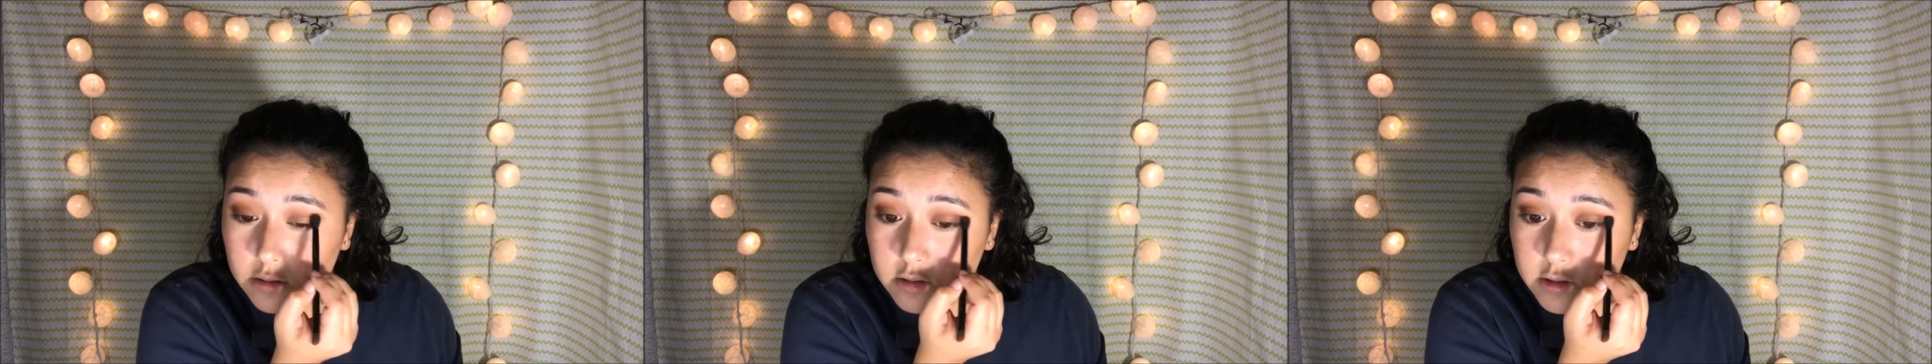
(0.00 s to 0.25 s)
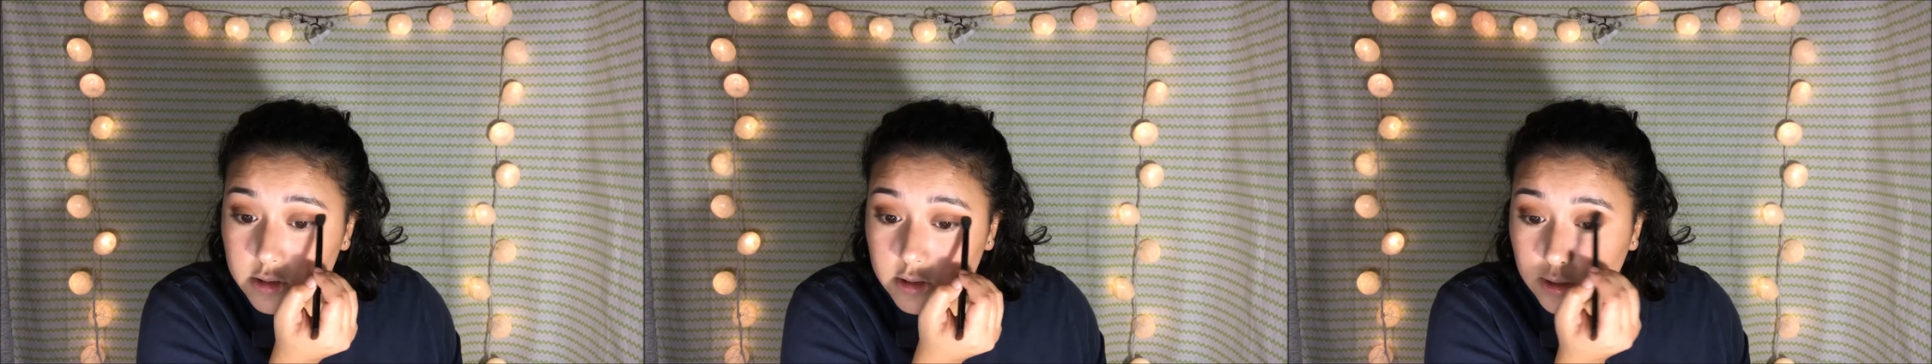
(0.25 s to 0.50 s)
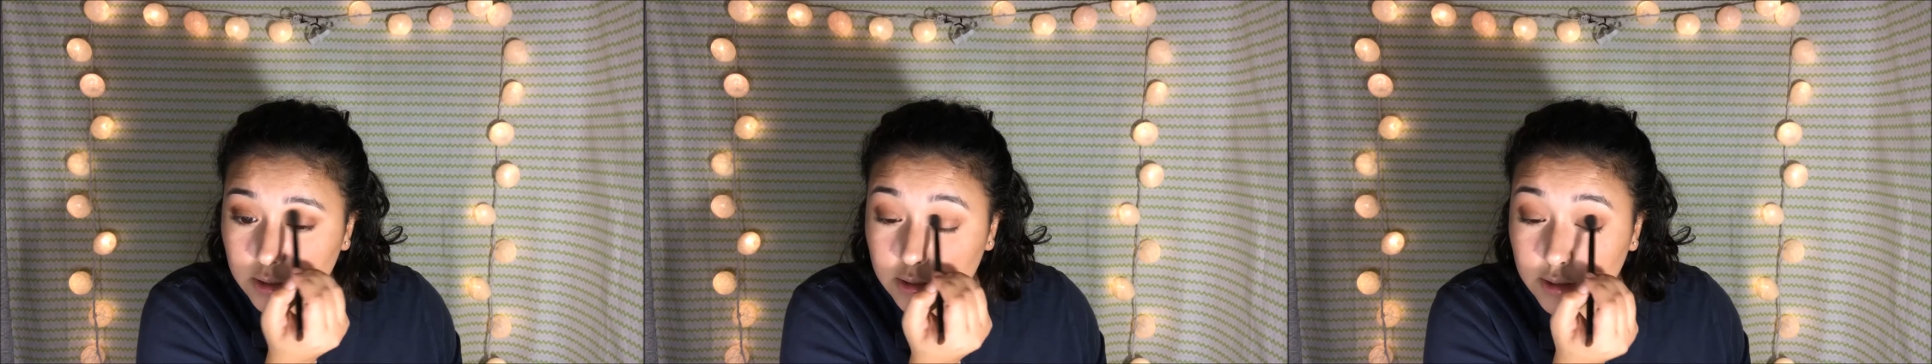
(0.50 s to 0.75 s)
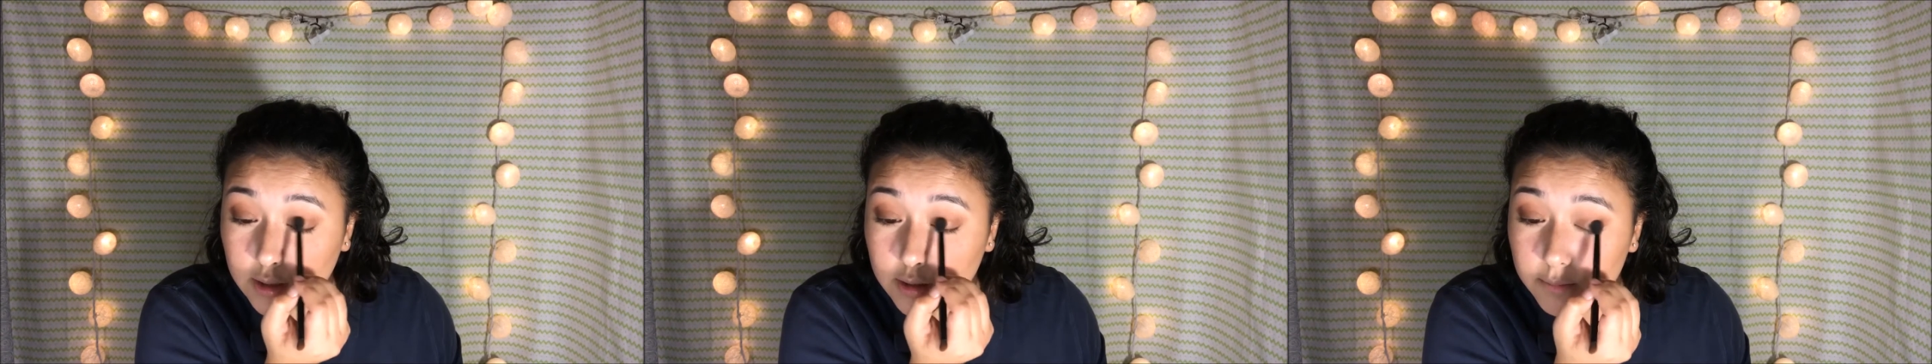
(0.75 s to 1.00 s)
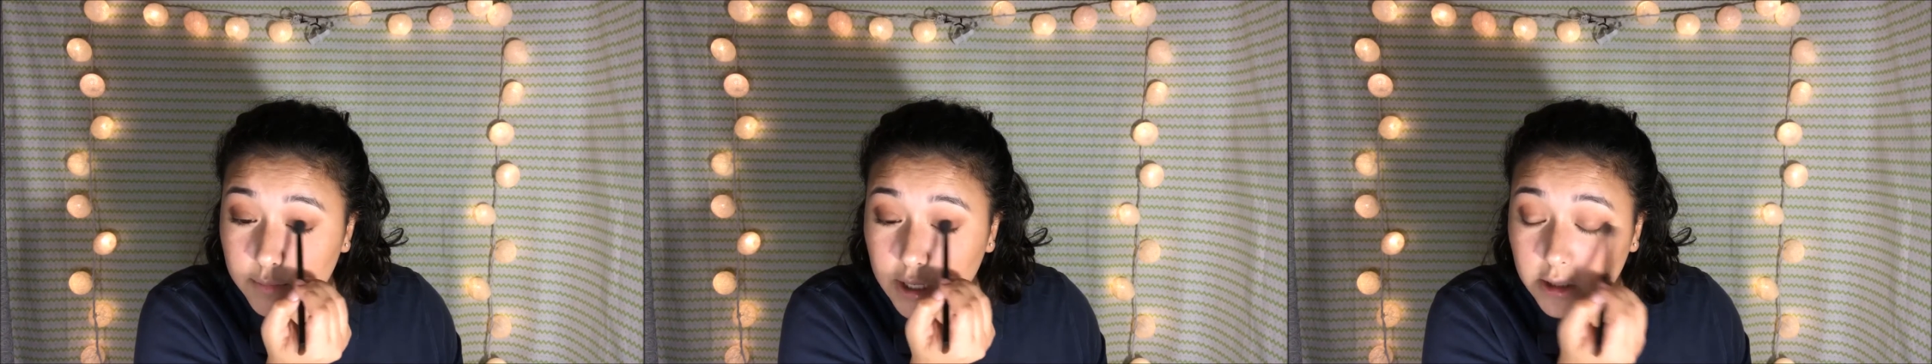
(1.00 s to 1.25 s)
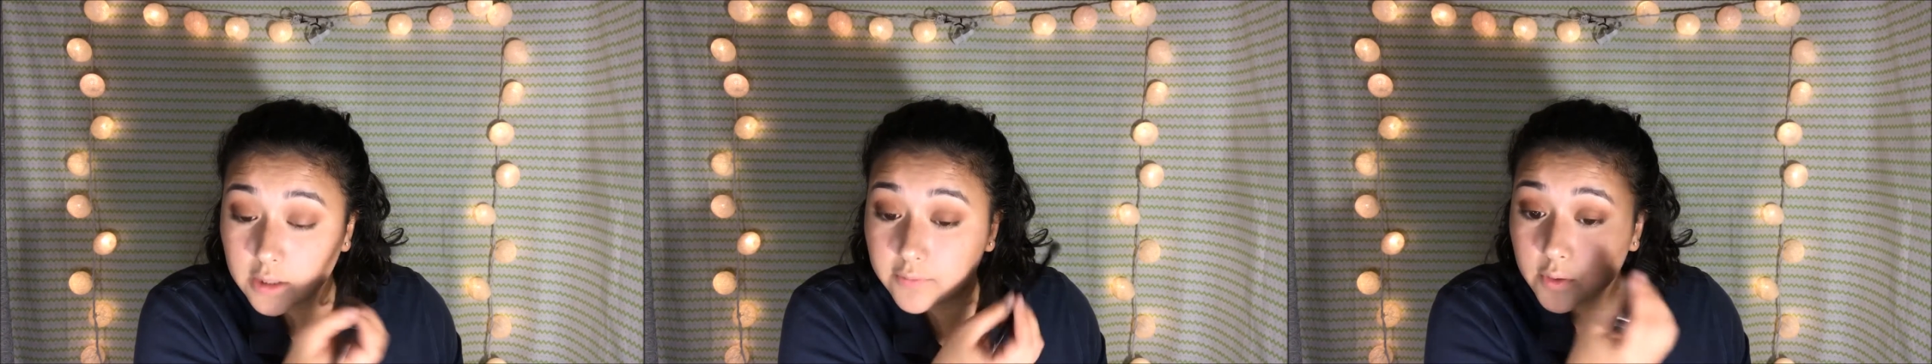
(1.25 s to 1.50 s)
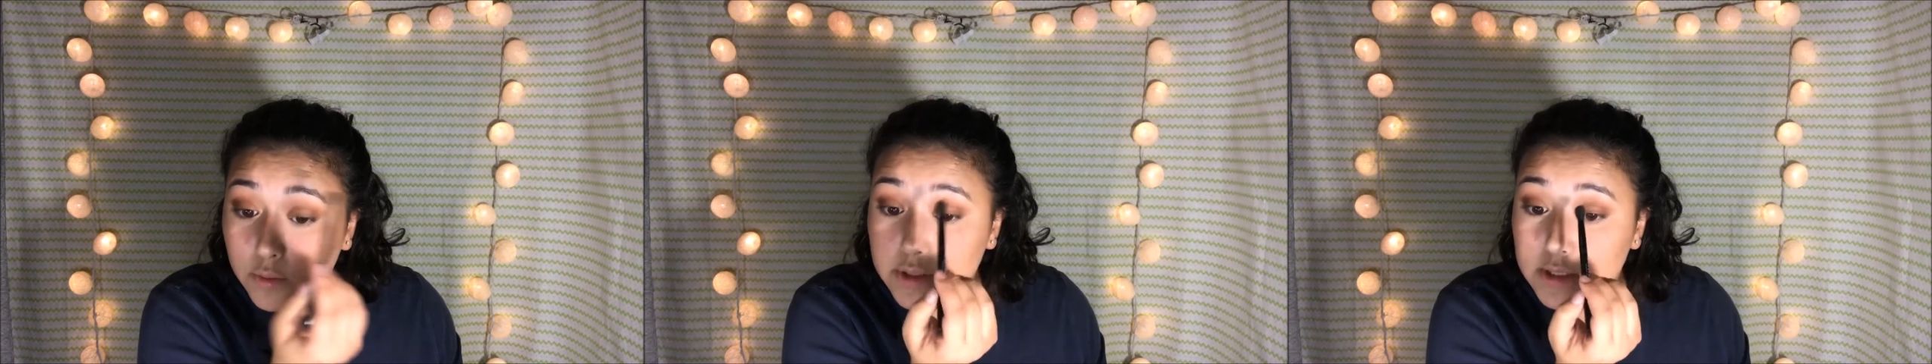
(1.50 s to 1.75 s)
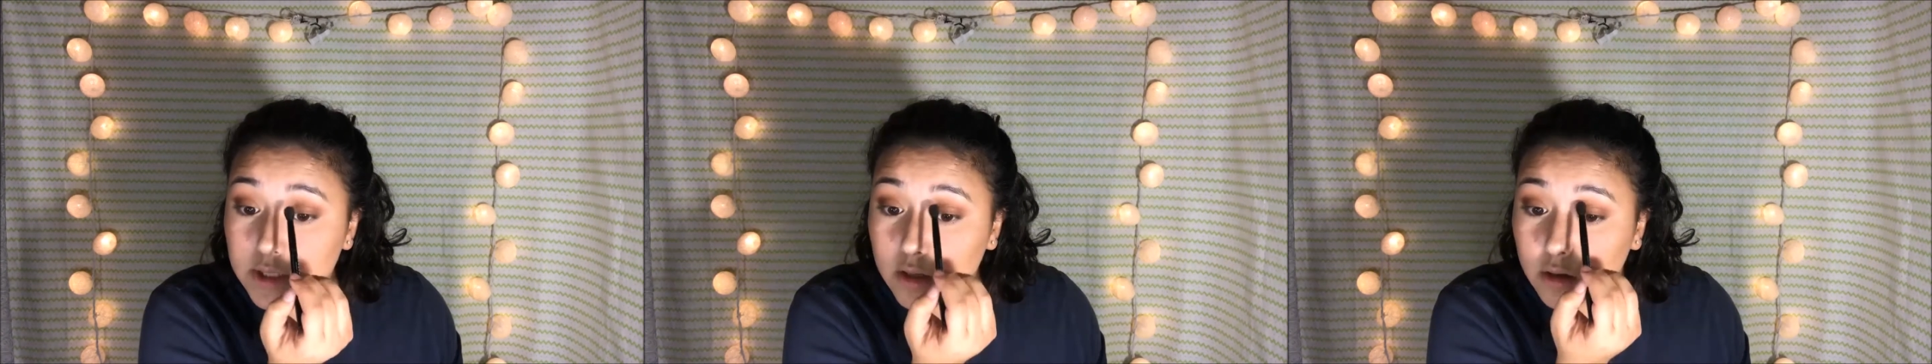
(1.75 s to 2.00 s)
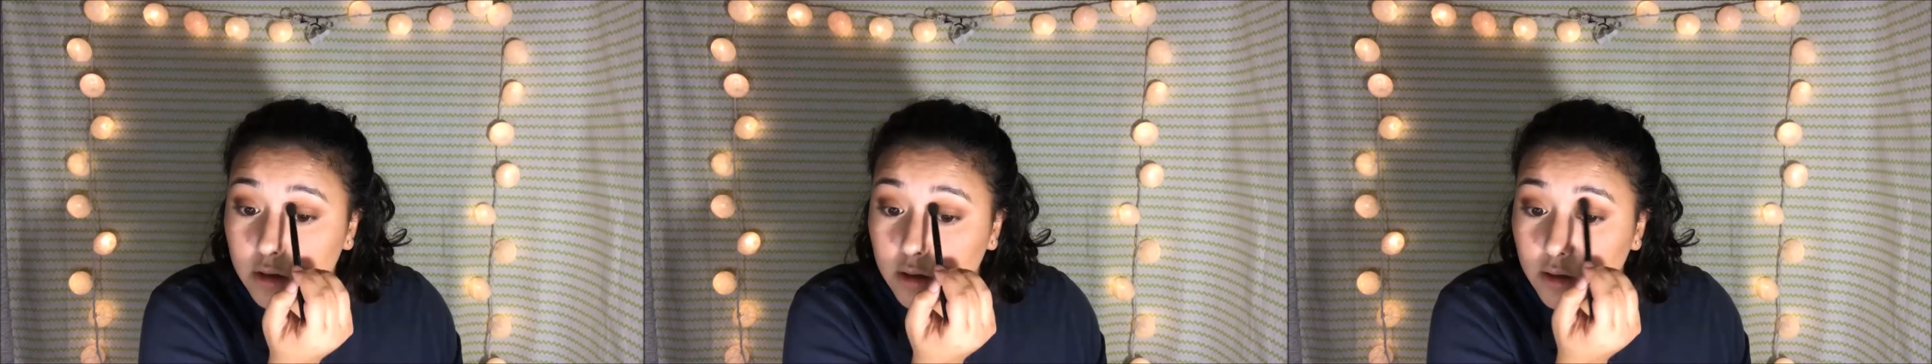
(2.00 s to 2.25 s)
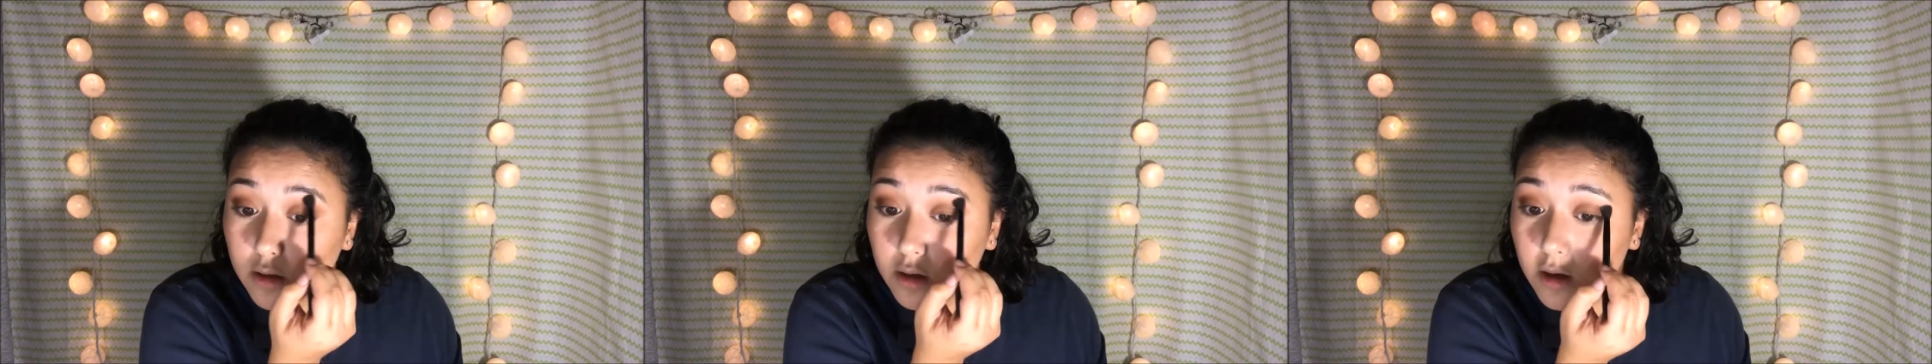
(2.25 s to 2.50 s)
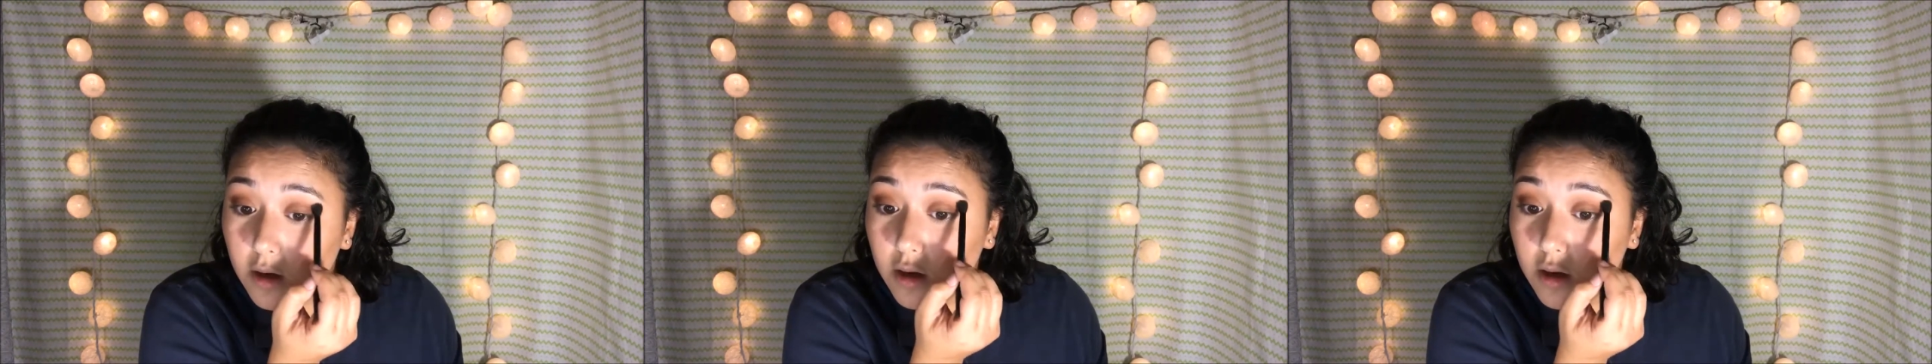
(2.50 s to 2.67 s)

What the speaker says: just like that, mainly focusing on